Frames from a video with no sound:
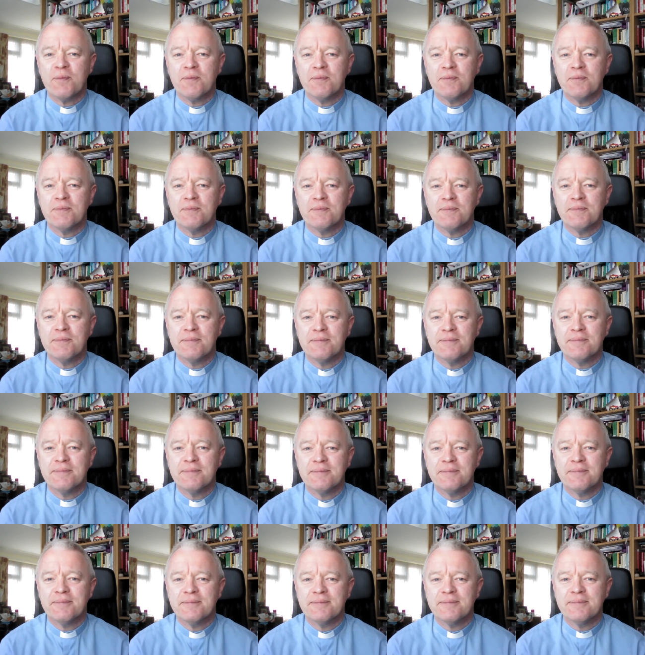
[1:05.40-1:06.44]

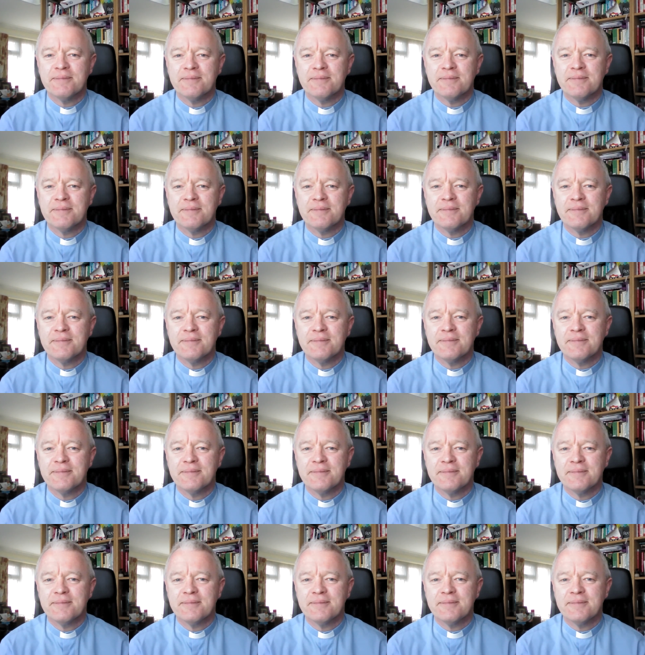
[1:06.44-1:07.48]

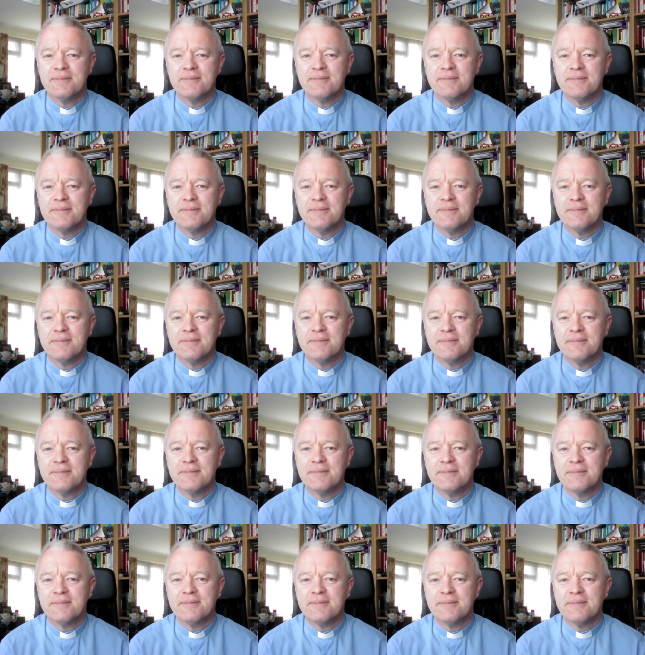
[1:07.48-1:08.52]

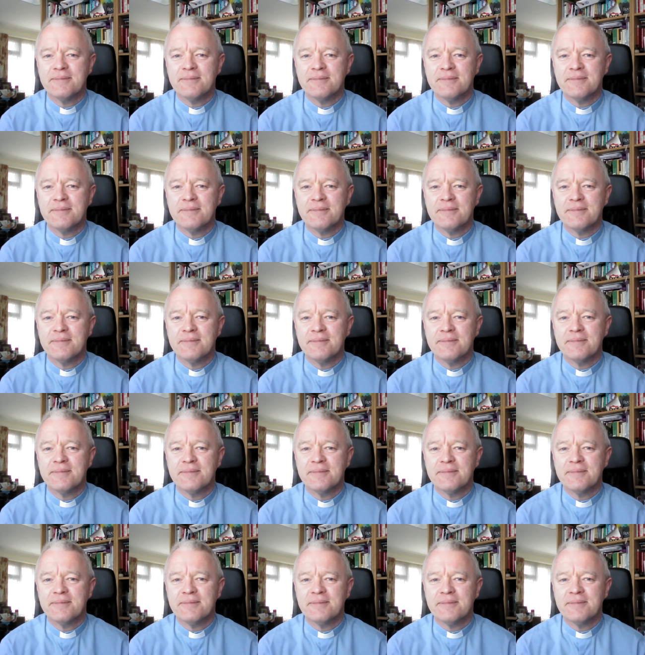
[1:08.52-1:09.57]

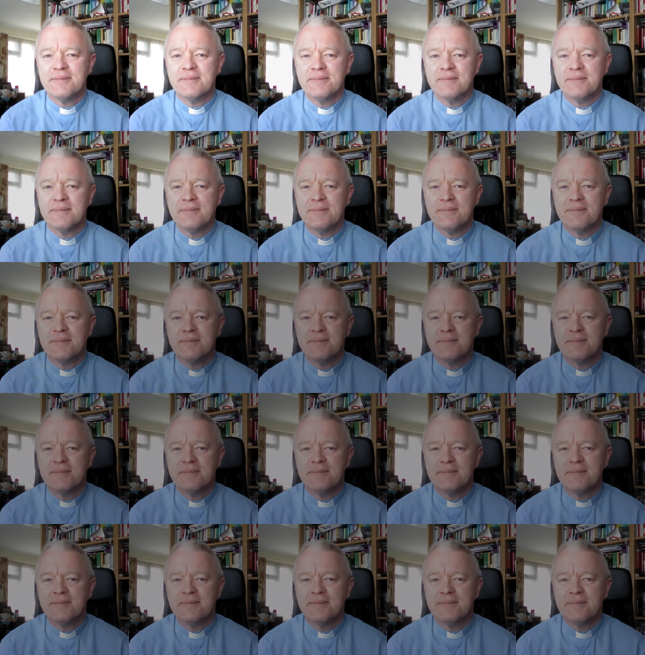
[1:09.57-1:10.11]
Nothing is said.